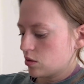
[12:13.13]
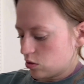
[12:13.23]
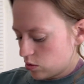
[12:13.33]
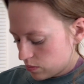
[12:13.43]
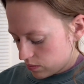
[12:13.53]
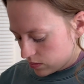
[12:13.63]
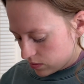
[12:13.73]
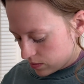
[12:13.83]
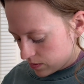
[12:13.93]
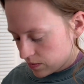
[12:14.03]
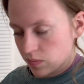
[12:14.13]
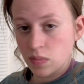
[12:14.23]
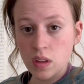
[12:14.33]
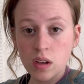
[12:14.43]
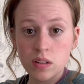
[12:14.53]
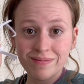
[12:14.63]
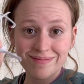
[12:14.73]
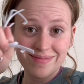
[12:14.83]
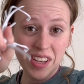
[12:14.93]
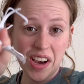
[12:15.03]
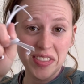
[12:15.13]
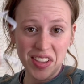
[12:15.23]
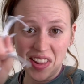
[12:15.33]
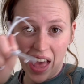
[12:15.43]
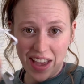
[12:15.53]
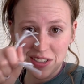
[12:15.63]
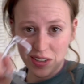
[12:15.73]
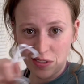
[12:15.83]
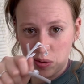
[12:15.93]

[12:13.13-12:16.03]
Oop. Cut the elastic for